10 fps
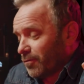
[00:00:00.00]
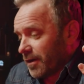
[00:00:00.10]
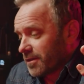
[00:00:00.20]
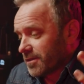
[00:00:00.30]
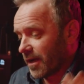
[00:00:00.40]

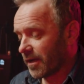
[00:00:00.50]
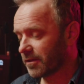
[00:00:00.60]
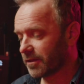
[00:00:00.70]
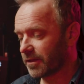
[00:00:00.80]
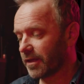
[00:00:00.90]
find a
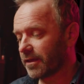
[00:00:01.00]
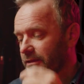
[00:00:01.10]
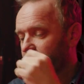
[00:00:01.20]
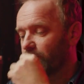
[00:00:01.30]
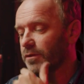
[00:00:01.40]
style. And
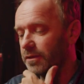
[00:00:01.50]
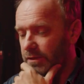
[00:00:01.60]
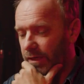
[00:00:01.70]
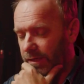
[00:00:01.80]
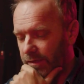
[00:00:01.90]
I think
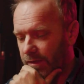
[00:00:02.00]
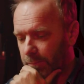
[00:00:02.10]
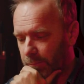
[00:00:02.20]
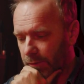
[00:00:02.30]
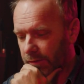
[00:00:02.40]
we ended
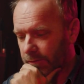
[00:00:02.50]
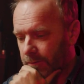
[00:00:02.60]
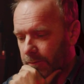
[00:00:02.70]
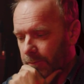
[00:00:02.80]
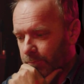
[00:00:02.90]
up.
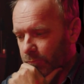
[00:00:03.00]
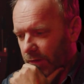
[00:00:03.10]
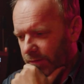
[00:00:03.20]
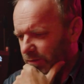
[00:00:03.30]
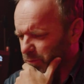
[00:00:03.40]

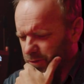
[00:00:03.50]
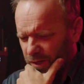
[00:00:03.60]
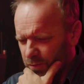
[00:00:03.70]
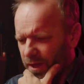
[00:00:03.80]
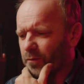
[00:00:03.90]

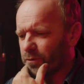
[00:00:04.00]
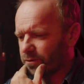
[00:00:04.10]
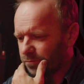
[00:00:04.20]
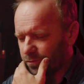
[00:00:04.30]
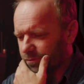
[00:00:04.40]

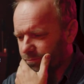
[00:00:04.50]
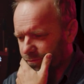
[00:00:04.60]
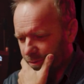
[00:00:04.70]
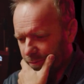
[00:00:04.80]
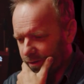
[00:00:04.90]
We
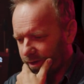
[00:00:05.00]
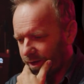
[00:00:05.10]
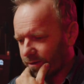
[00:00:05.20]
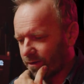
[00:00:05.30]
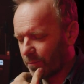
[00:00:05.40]
somehow
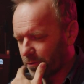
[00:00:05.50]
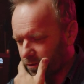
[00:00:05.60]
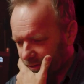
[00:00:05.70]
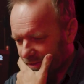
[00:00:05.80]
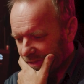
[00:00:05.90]
got a
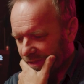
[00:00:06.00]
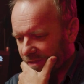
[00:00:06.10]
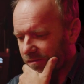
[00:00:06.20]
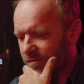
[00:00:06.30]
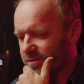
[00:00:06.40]
couple of these
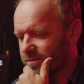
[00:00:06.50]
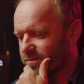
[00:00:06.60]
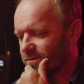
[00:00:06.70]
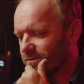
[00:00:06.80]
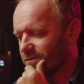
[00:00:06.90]
things,
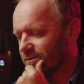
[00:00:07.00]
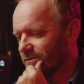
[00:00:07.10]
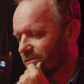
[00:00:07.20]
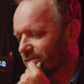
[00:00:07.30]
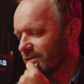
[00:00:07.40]
these
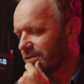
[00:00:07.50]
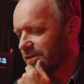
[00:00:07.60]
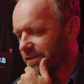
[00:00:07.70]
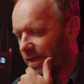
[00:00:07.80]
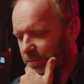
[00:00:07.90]

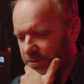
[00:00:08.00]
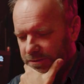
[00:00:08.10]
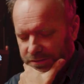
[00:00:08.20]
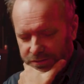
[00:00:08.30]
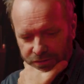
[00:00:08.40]
Cintiq
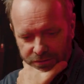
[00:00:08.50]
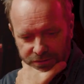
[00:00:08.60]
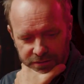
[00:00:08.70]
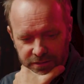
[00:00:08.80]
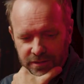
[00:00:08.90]
tablets, and
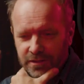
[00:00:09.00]
started,